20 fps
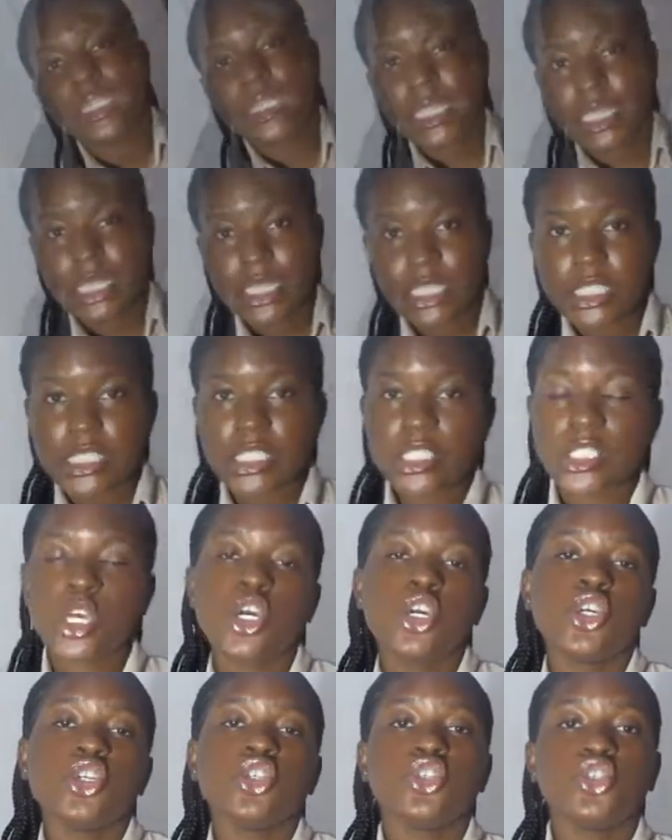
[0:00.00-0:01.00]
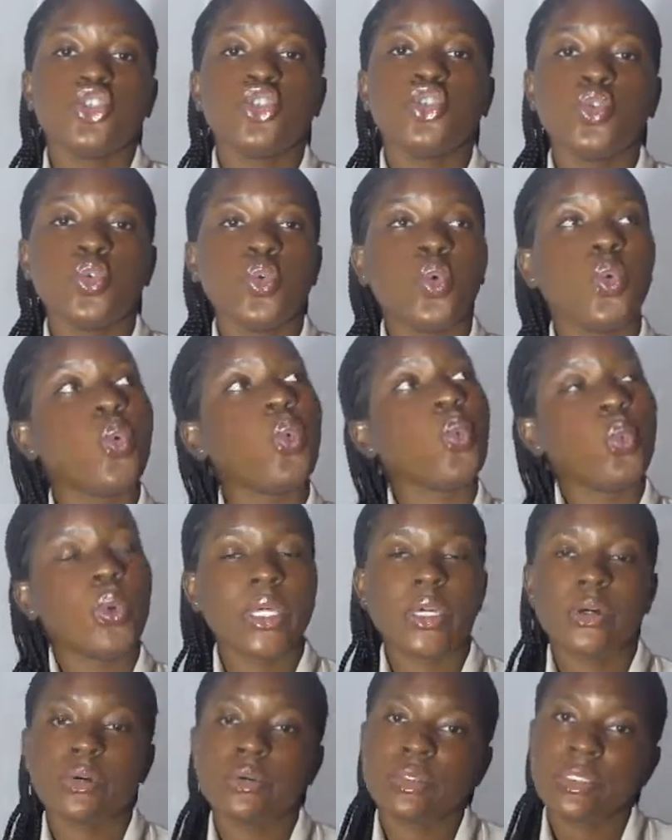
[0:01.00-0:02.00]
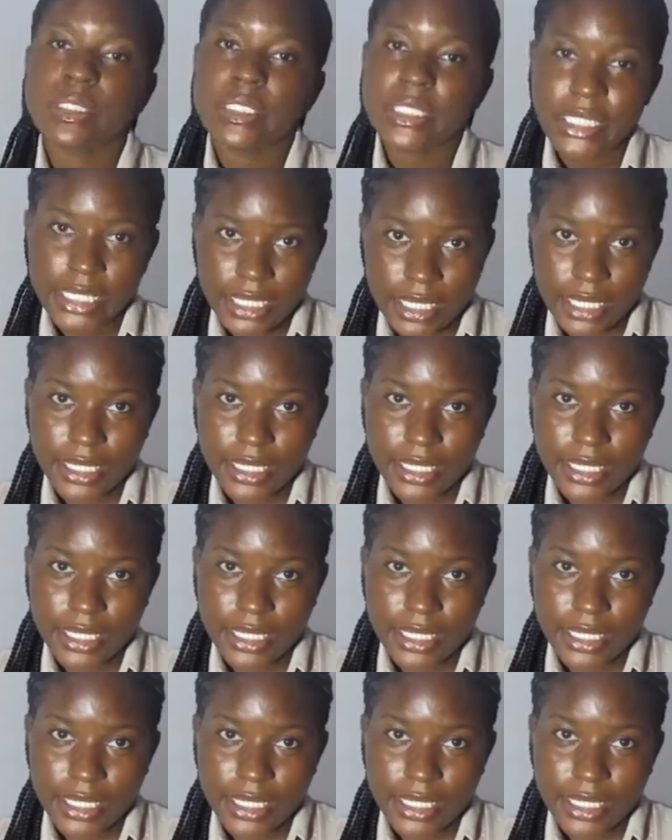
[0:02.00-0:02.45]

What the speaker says: things you will need.